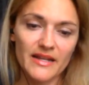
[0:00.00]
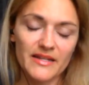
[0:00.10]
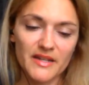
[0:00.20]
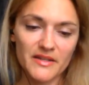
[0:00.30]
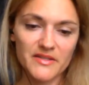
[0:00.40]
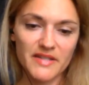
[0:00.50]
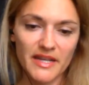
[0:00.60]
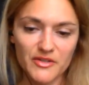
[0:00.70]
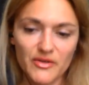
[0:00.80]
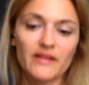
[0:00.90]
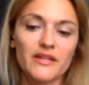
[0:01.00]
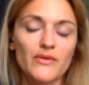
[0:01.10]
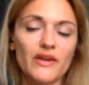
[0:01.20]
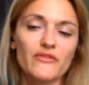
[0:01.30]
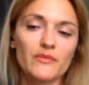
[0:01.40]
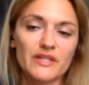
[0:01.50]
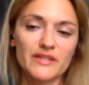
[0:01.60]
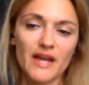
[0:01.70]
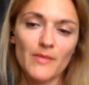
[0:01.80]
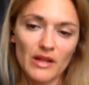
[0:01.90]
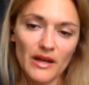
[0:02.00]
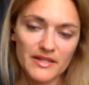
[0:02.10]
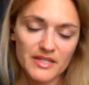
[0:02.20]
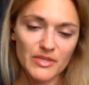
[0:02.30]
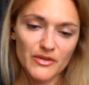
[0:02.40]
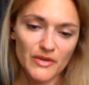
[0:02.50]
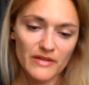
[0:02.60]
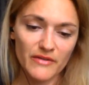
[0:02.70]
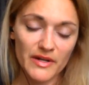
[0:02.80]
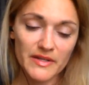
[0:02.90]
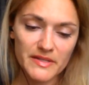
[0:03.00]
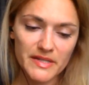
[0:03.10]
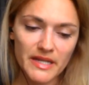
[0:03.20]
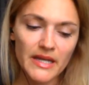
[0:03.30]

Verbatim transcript: and it does take directly away from the time allotted to be a creative artist.